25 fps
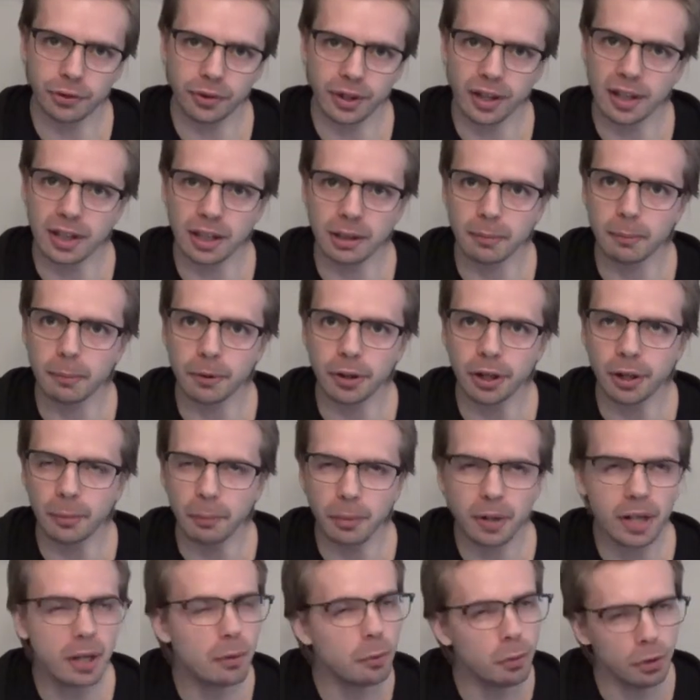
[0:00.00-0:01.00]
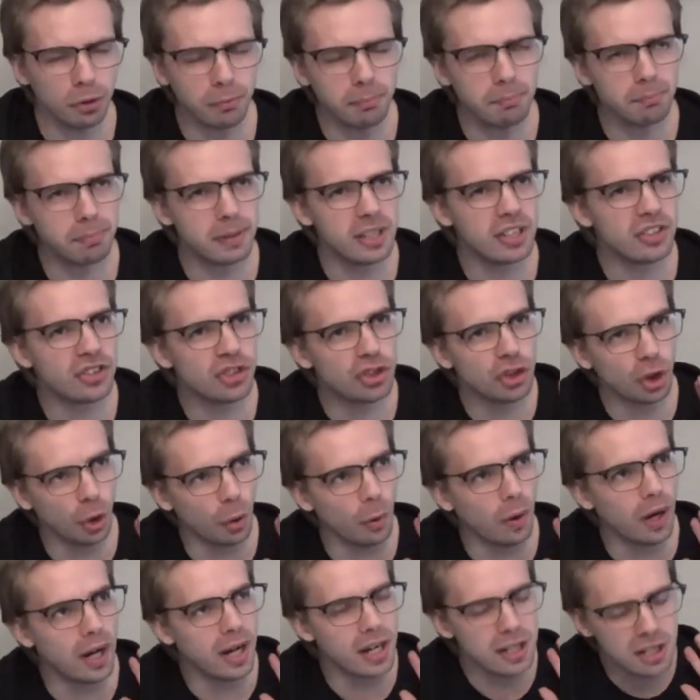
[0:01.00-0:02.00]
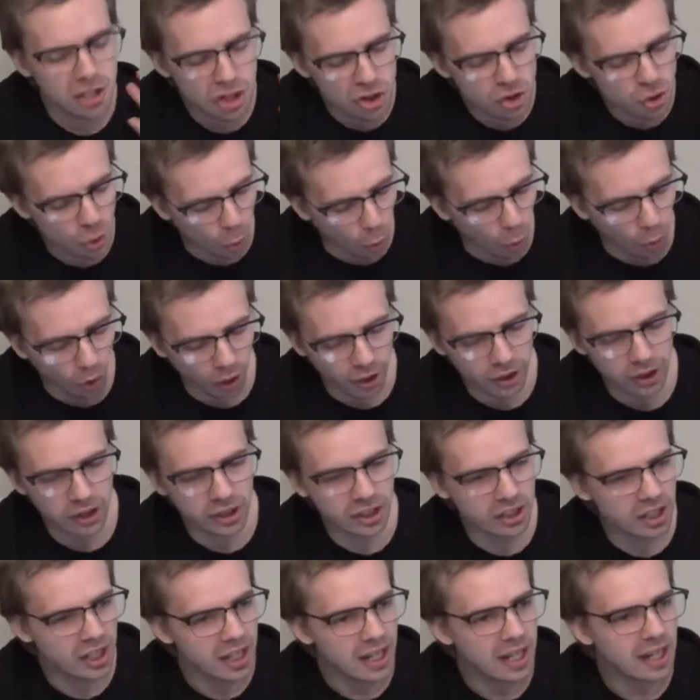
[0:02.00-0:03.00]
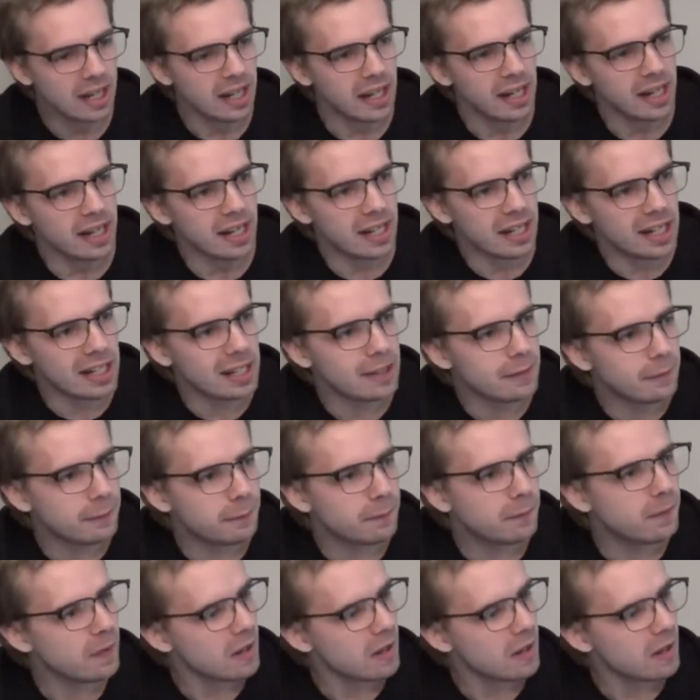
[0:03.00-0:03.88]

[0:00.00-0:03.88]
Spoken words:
to Hellboy, but I wouldn't be so annoyed if